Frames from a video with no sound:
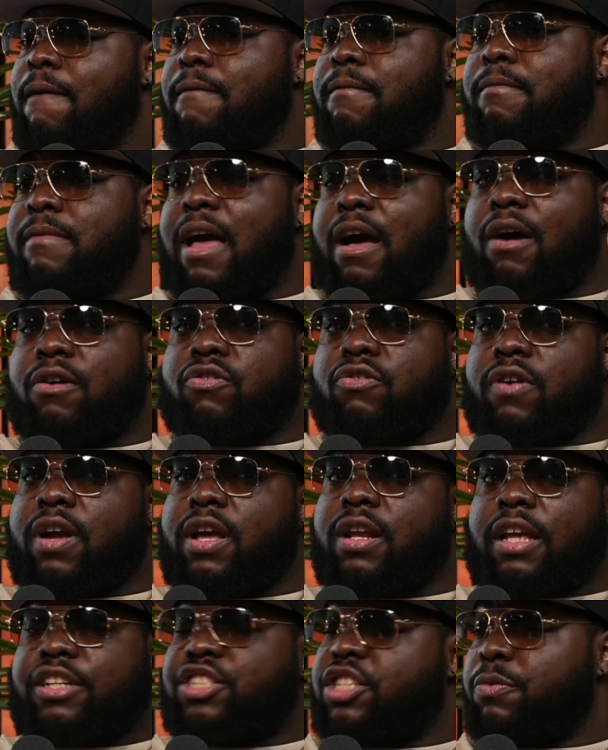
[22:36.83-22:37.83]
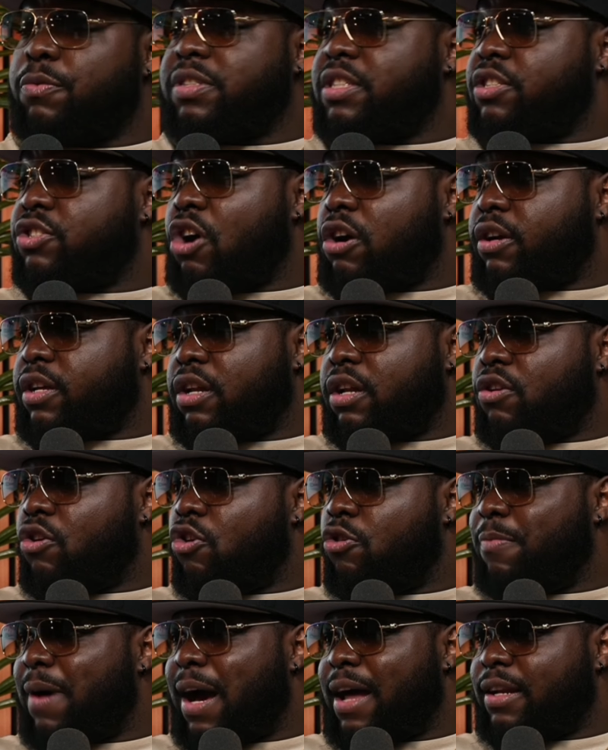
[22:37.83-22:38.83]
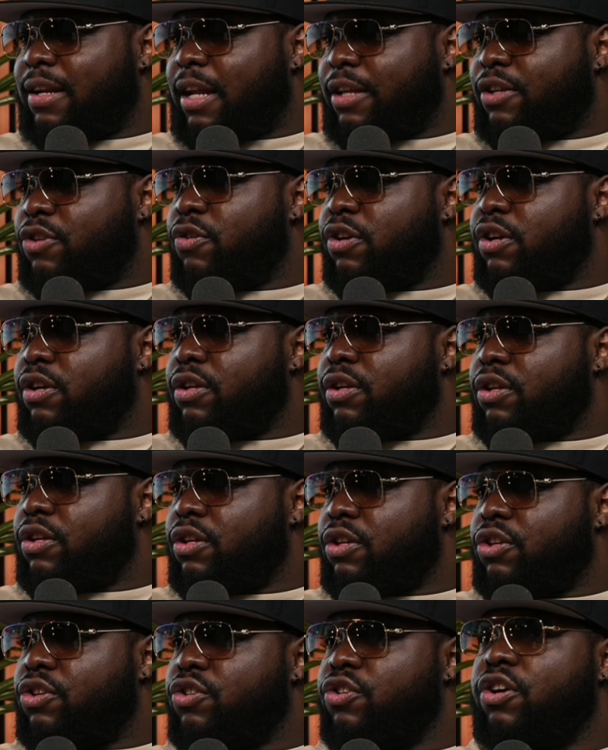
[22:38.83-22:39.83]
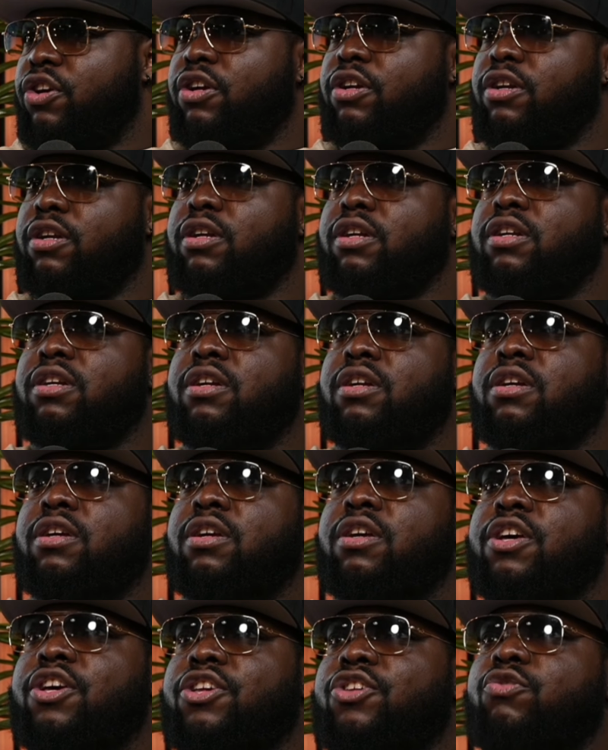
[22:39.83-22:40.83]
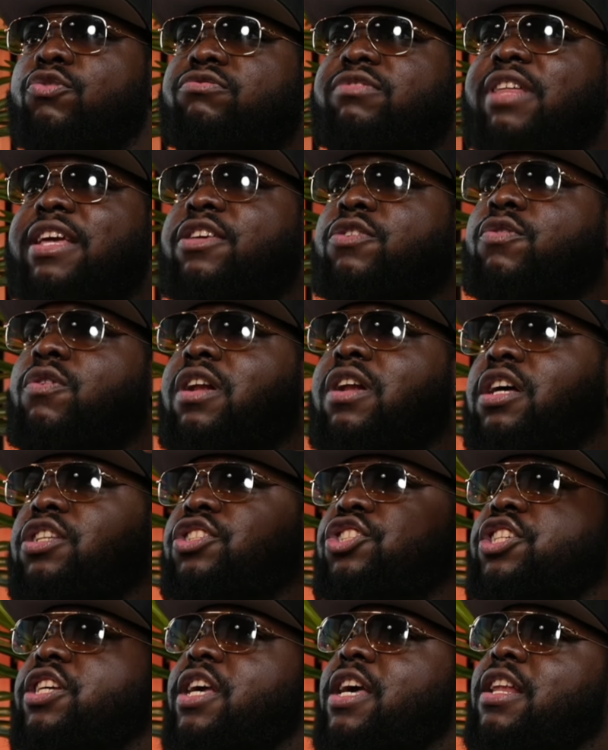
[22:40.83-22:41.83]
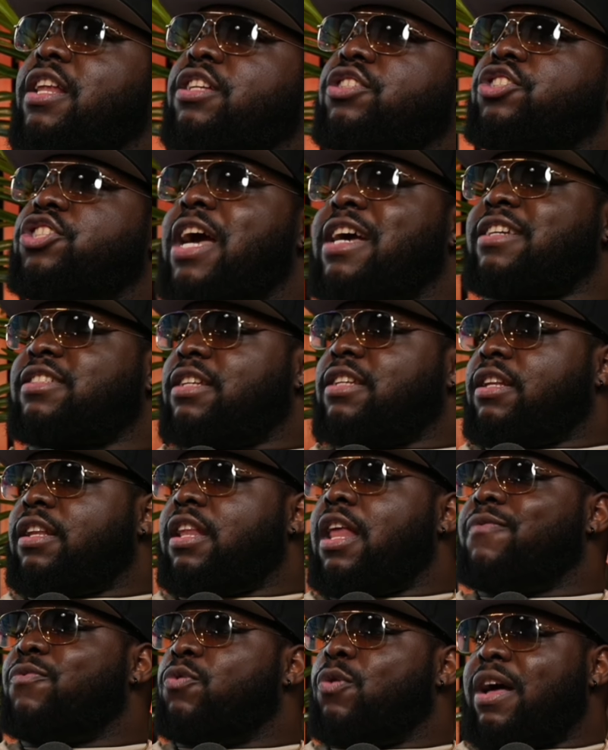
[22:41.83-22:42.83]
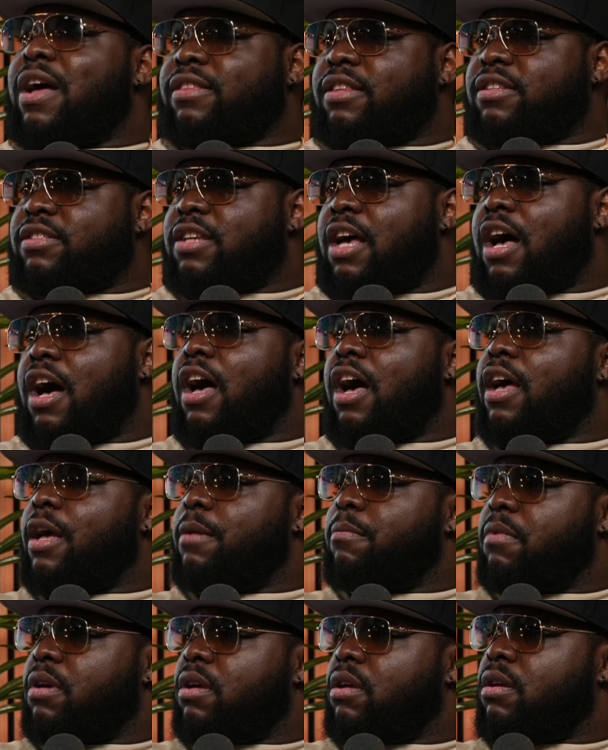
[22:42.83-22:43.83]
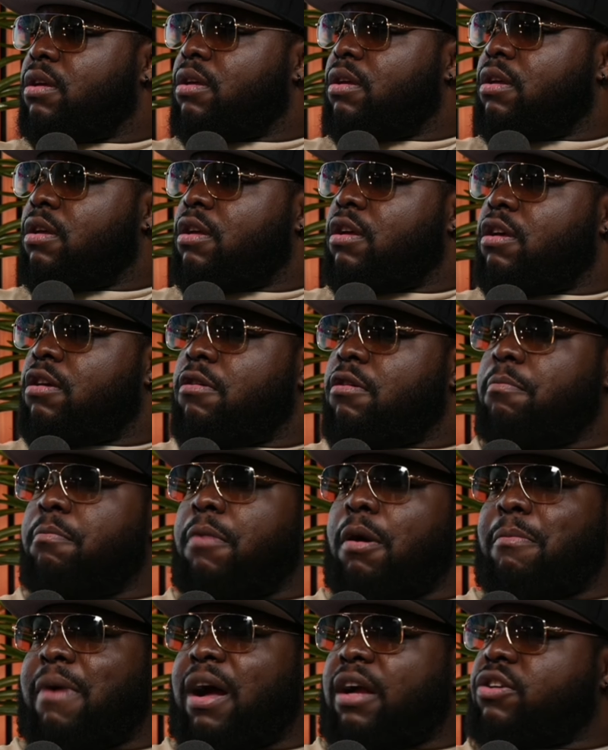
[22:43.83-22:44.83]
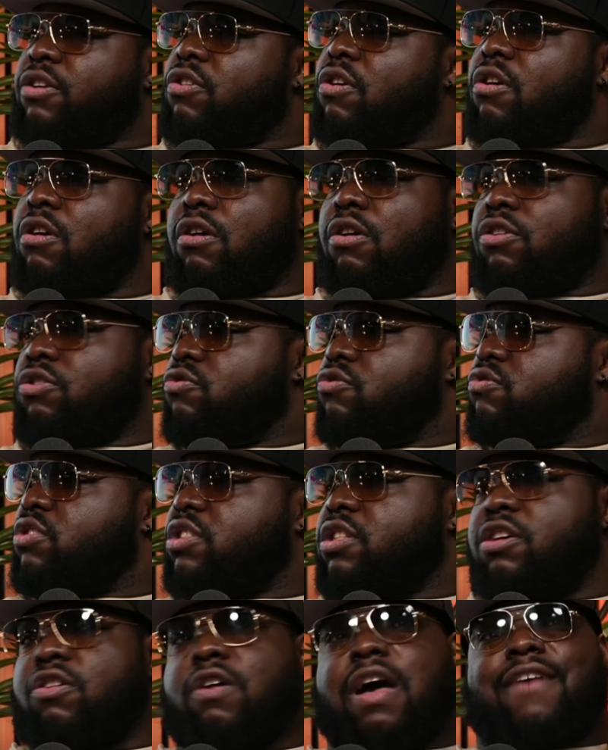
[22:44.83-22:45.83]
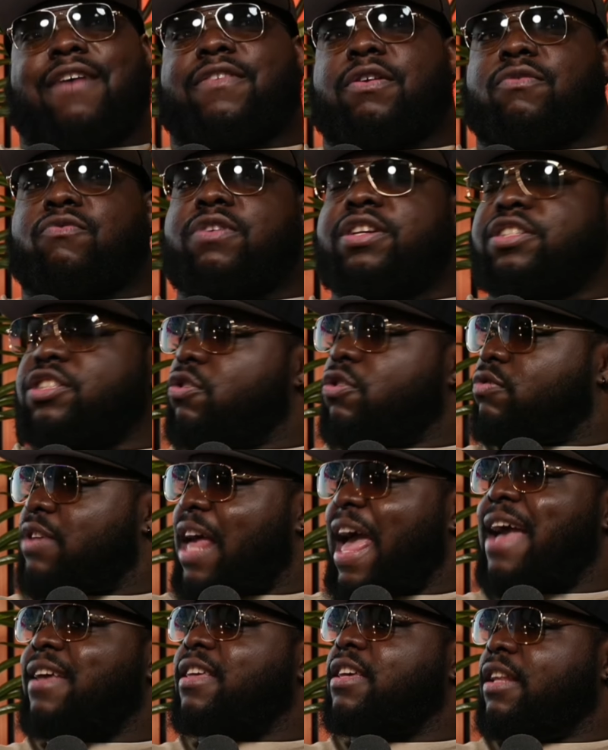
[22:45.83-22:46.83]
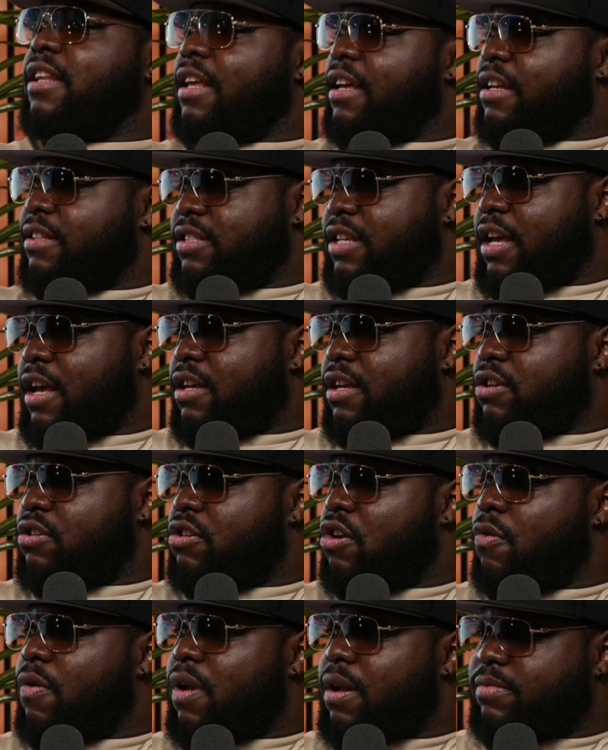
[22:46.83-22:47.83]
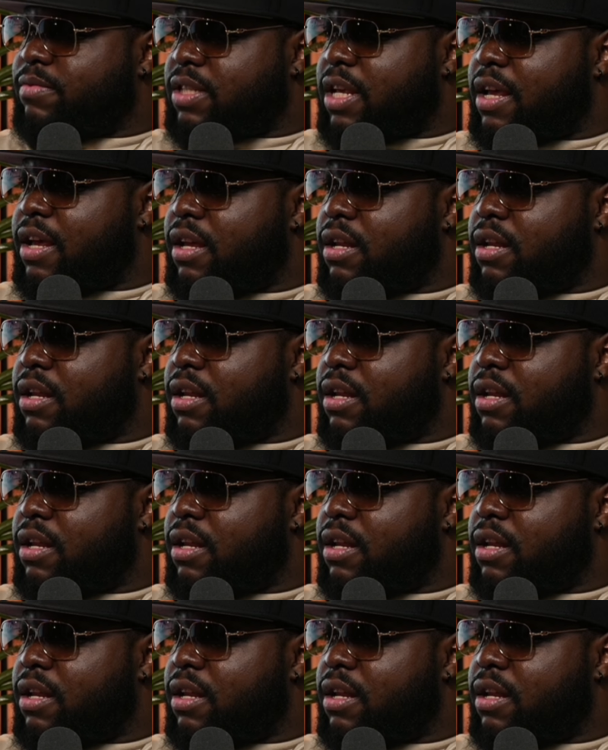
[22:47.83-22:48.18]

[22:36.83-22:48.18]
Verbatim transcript: Now, granted, like she wasn't talking to nobody. Like you're, you're. You think you're on a Janet Jackson level at the time, but my girl, you still haven't reached those accolades yet. You know what I'm saying?